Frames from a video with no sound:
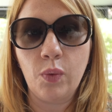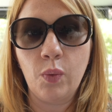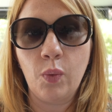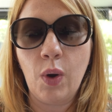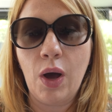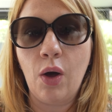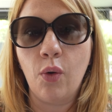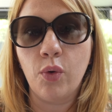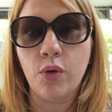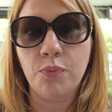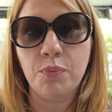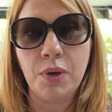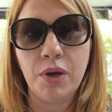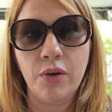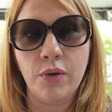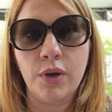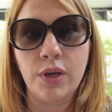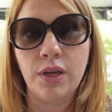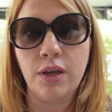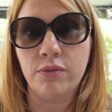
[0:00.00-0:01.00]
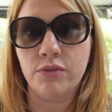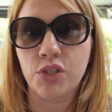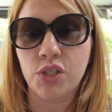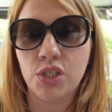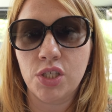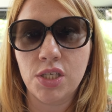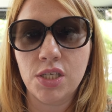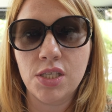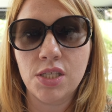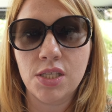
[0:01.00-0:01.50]
well with pairing it of
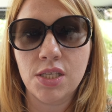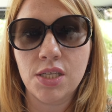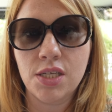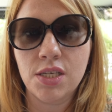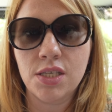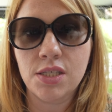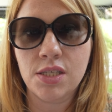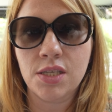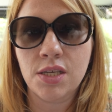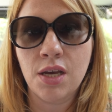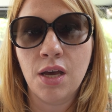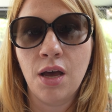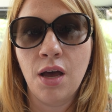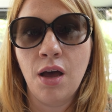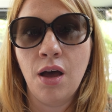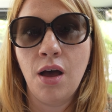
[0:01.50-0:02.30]
cheeses